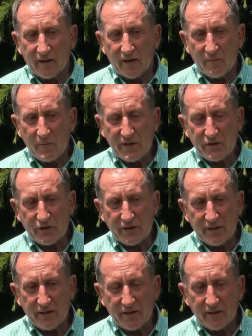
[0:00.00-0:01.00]
I
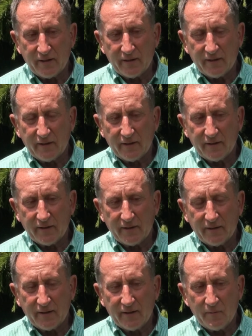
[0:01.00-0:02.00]
mentioned
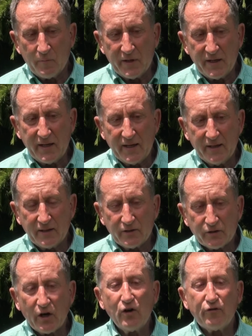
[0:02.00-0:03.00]
Mere
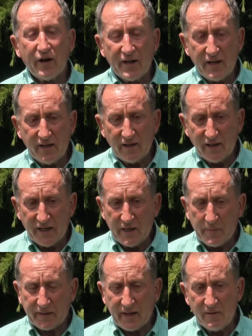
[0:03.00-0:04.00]
Taufare, who
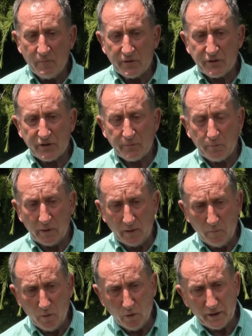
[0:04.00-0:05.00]
later became Mrs.
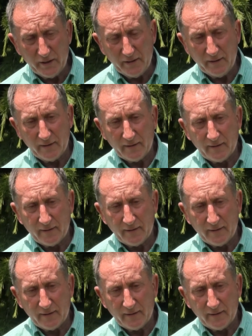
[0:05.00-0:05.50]
Bill Morgan,